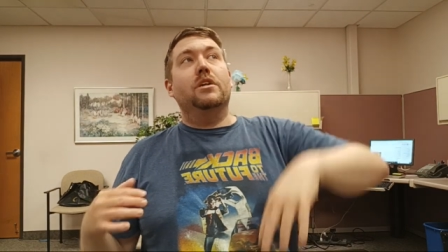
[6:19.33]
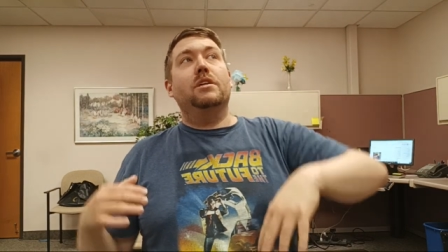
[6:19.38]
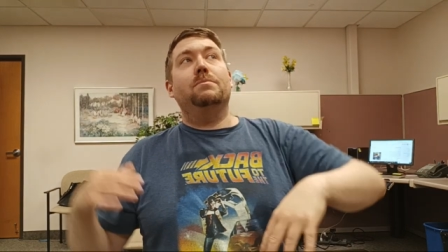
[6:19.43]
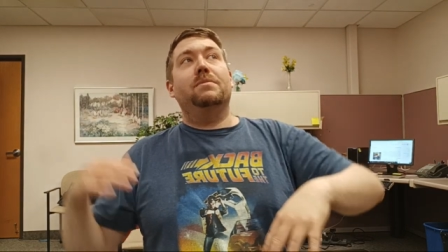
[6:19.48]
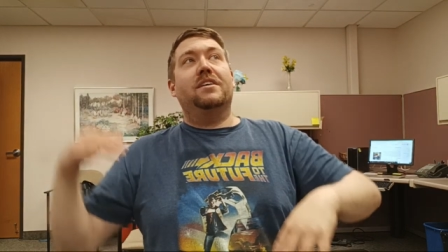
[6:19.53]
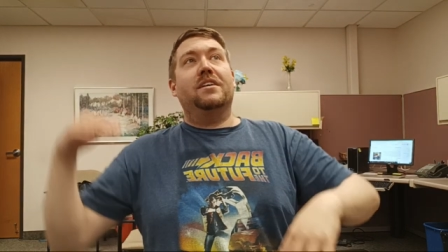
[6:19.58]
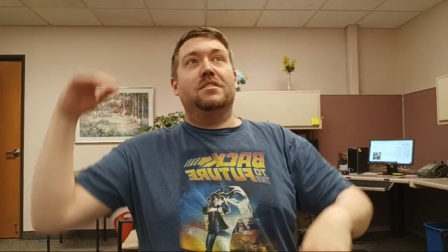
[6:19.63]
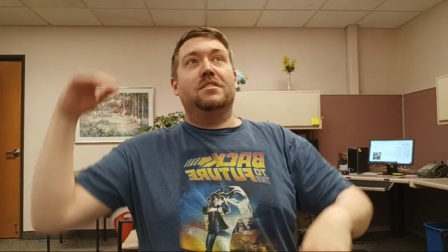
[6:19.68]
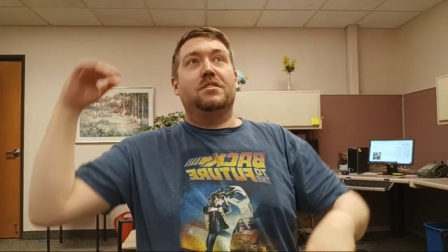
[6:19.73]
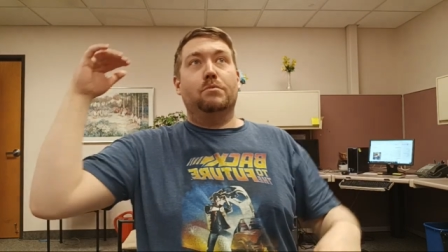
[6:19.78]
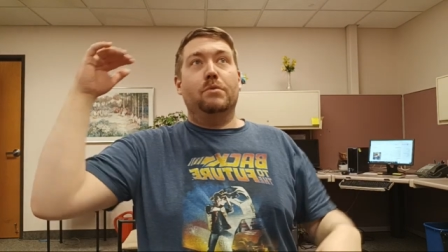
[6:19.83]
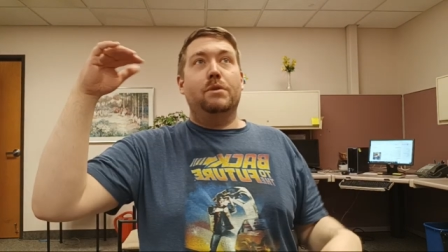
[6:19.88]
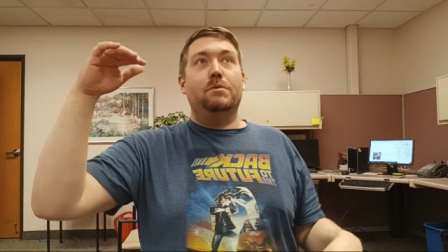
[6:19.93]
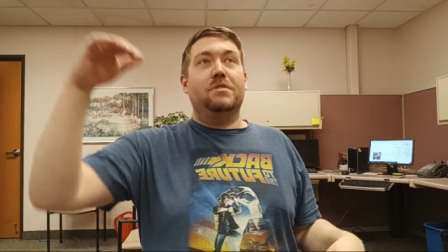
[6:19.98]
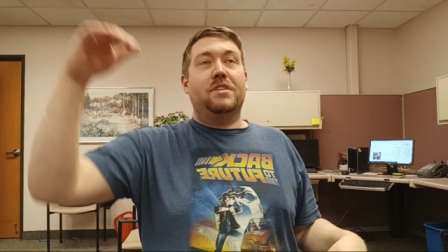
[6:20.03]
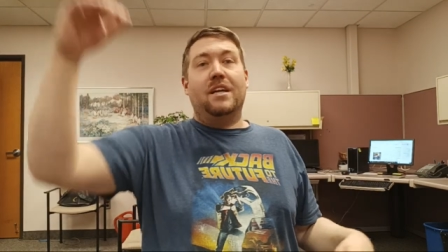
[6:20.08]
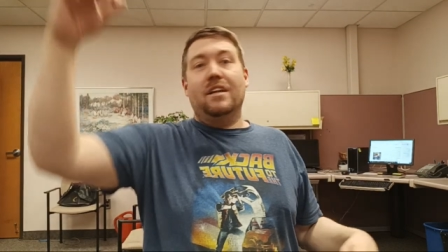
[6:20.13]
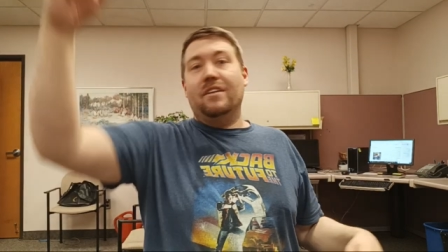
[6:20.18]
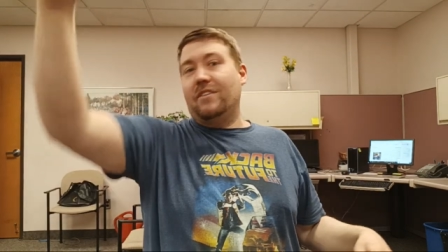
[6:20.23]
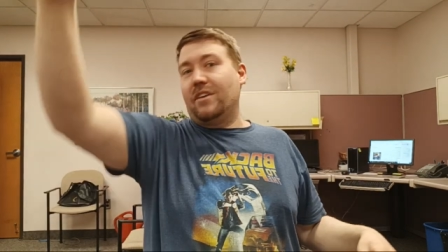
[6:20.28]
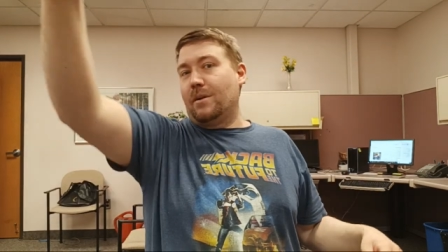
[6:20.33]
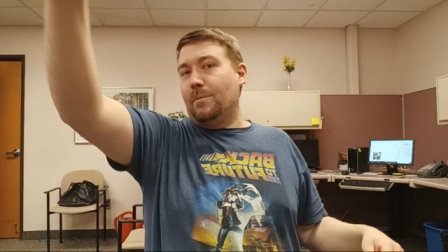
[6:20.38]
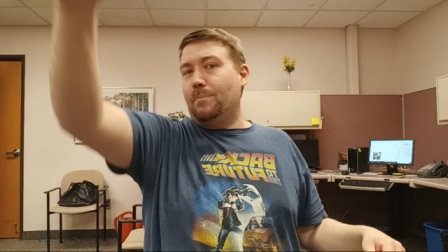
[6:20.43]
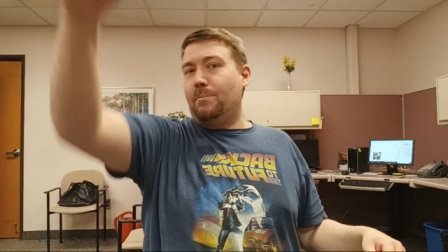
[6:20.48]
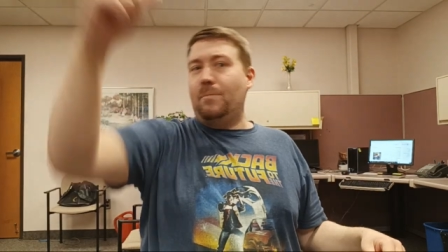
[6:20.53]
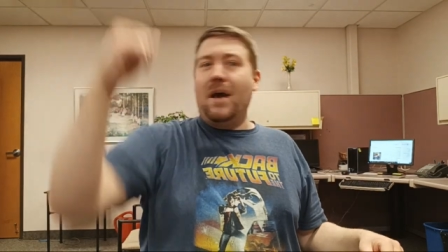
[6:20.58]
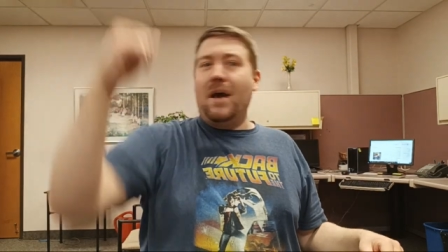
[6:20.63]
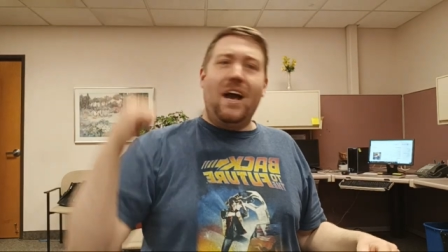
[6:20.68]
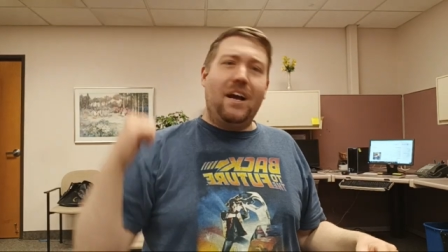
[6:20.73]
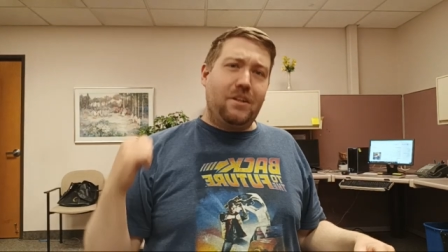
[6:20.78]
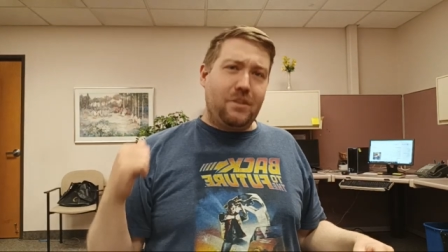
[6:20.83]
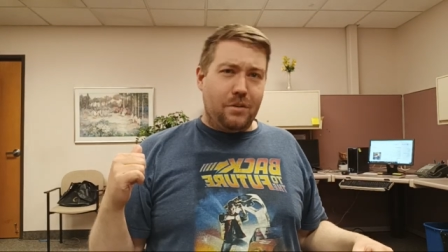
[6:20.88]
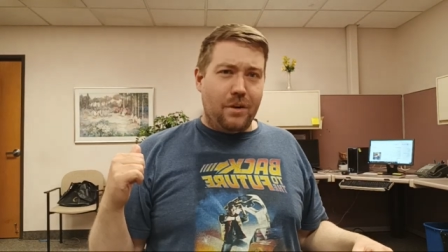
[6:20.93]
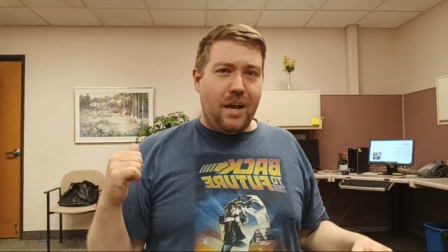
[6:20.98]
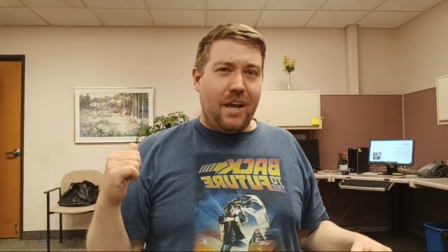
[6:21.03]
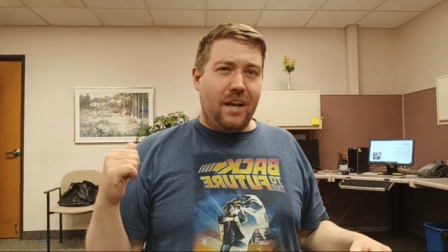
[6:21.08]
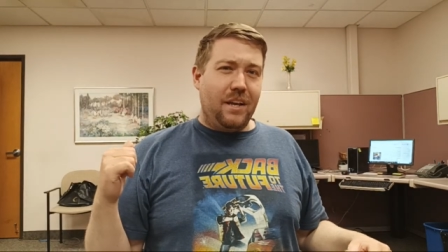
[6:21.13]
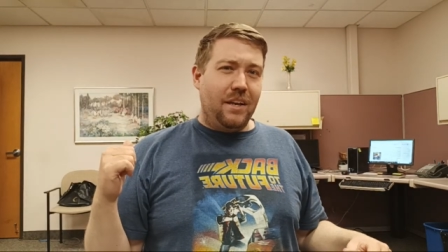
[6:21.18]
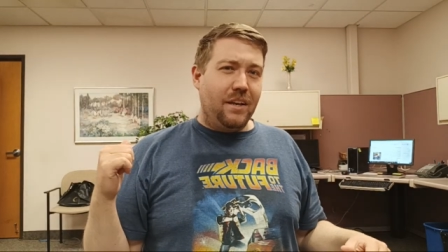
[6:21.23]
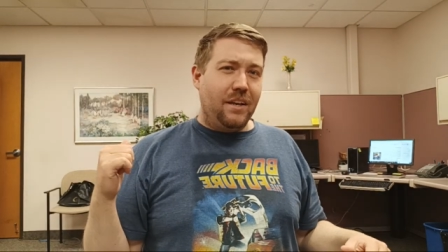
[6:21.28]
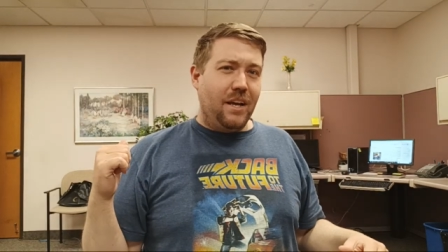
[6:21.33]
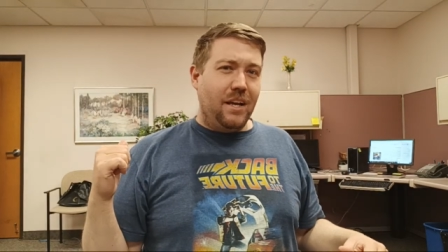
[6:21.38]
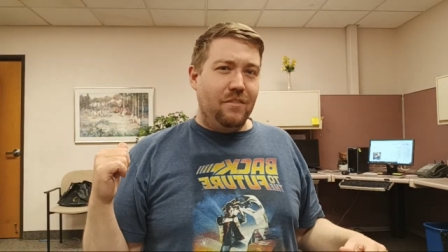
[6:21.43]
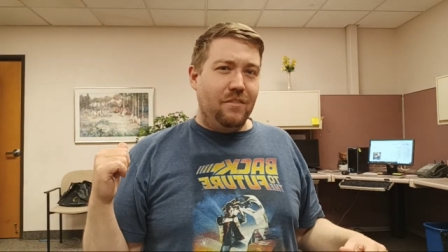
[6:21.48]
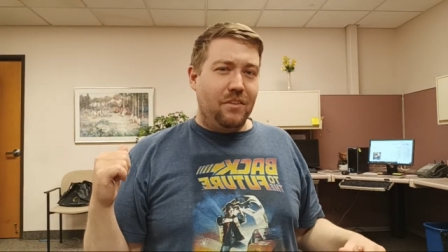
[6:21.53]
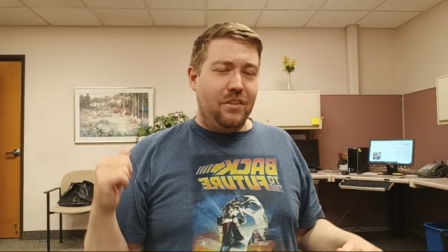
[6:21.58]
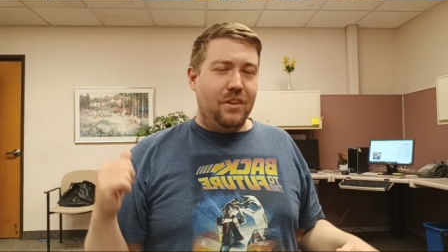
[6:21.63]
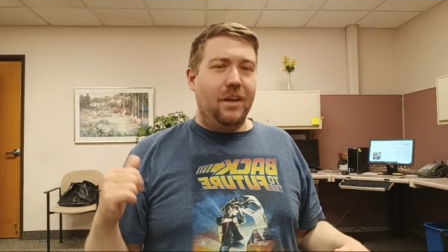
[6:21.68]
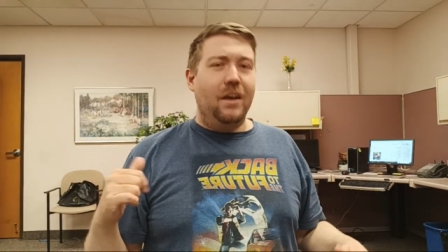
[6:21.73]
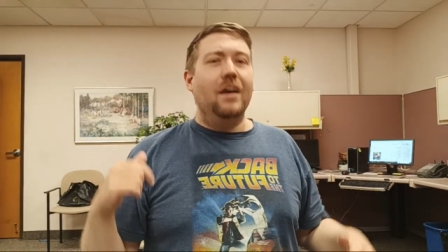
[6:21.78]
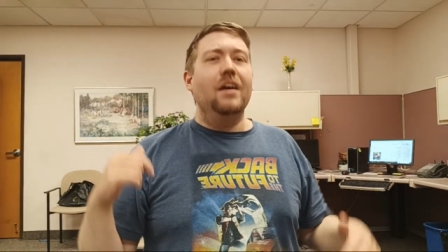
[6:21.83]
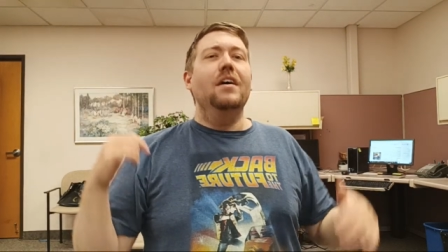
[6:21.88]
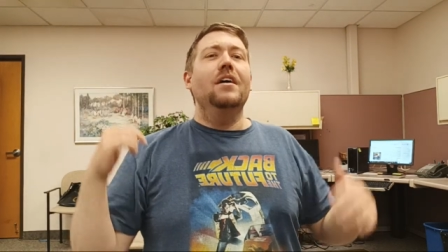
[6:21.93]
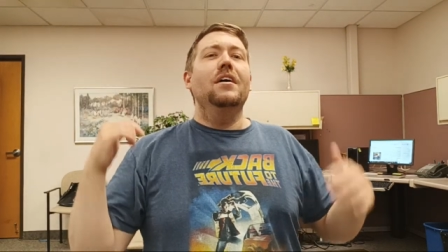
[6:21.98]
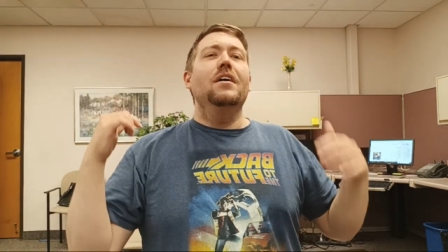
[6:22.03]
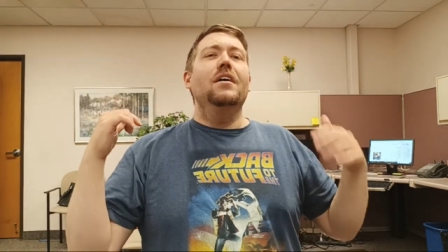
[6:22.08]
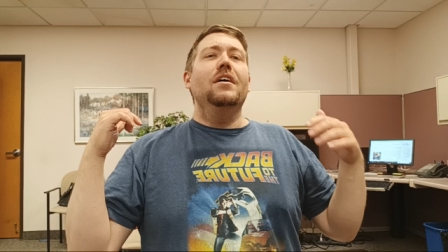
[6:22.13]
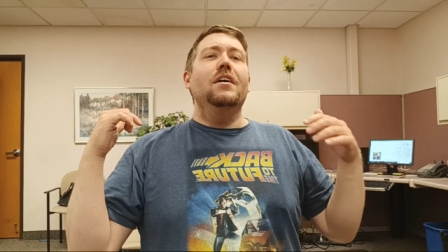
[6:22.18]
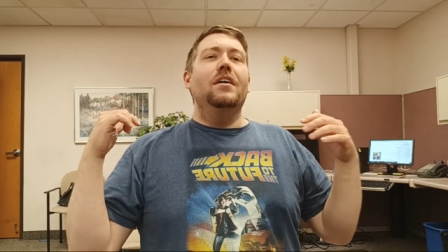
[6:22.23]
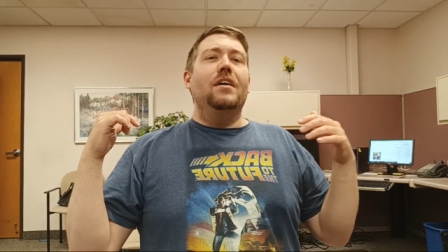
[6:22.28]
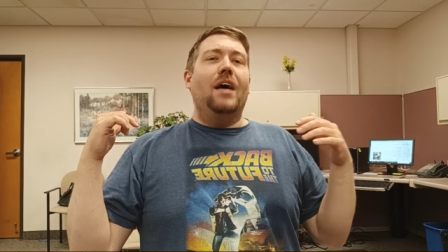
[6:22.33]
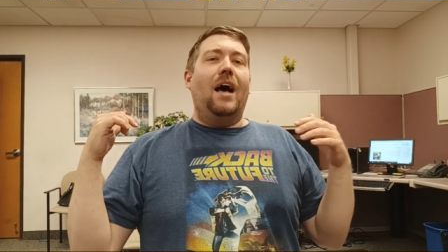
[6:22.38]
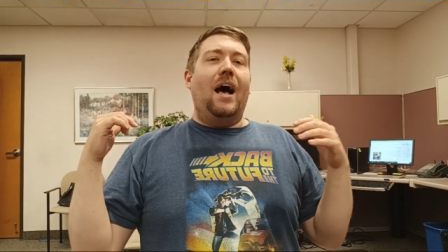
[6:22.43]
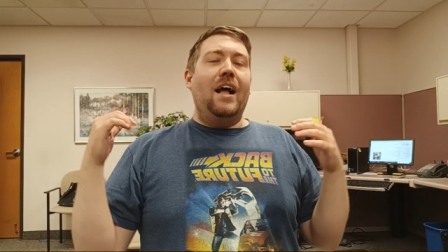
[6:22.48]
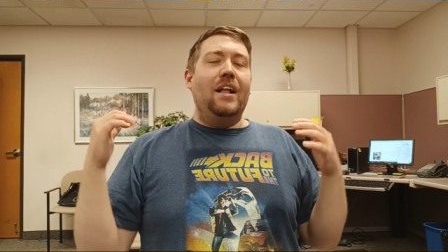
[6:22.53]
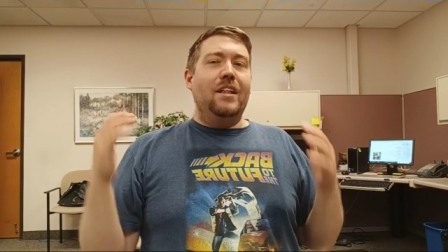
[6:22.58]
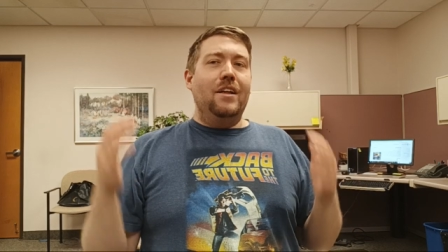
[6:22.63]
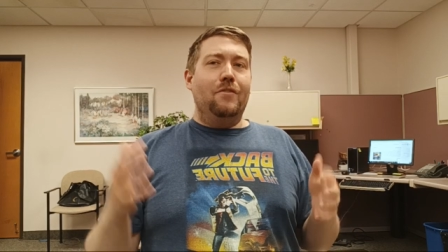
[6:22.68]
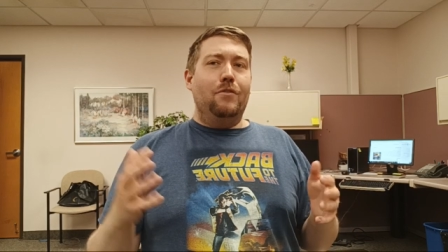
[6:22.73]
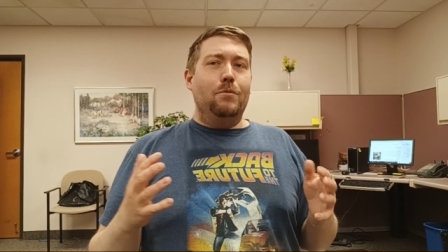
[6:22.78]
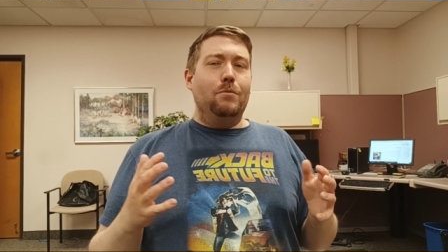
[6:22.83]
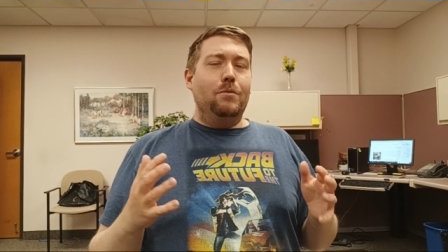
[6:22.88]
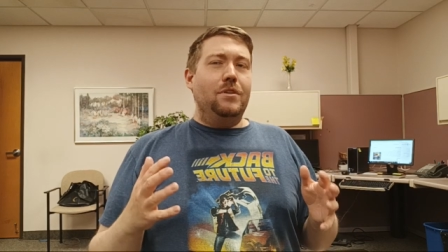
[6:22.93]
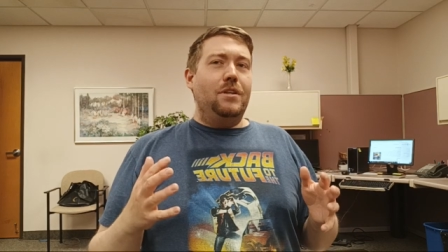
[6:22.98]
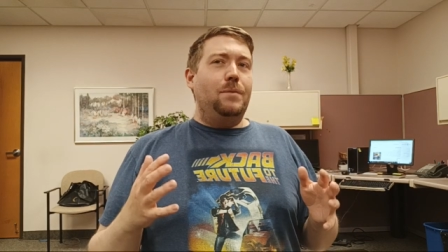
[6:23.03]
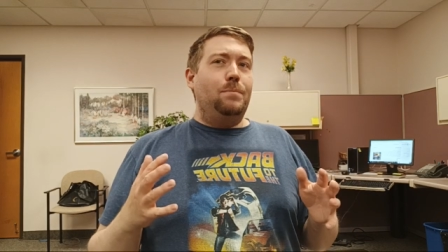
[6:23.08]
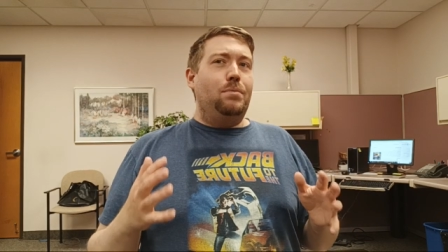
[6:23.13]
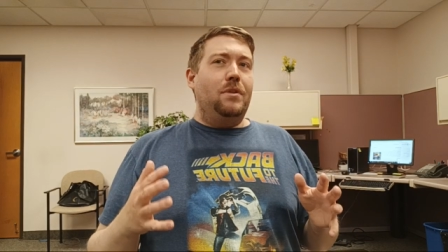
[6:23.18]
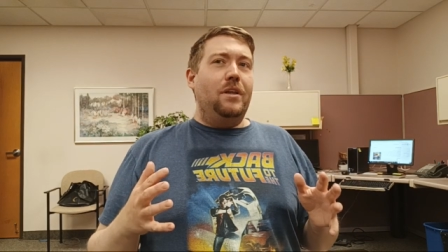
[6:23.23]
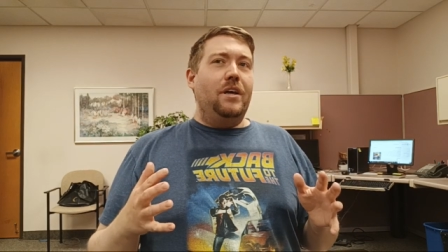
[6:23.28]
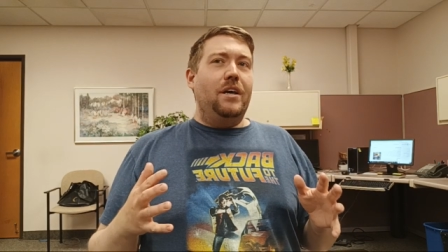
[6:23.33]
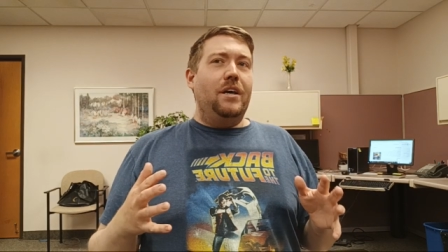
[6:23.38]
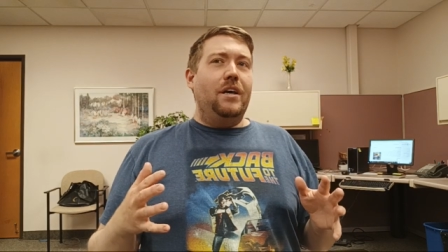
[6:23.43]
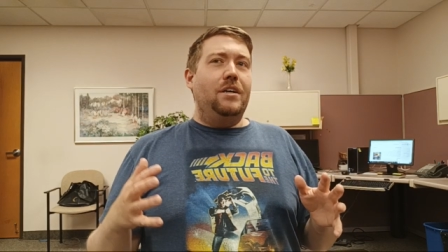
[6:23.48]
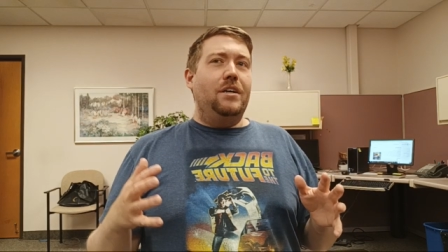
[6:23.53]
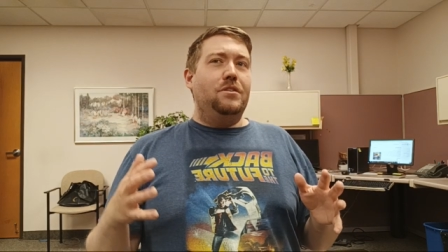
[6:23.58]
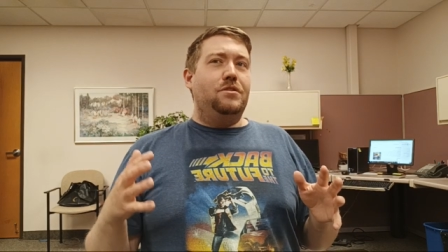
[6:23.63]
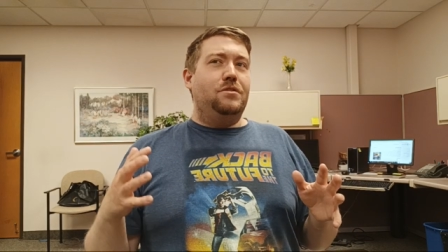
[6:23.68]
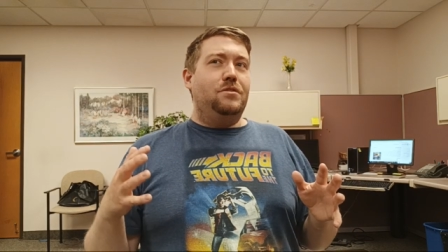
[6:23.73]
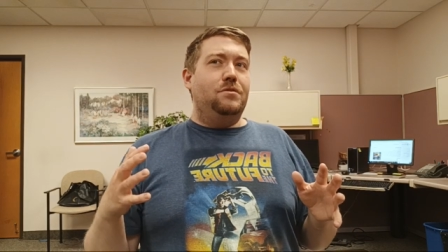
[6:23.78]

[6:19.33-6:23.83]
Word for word: because three was kind of like a backtracking kind of a thing. I never really played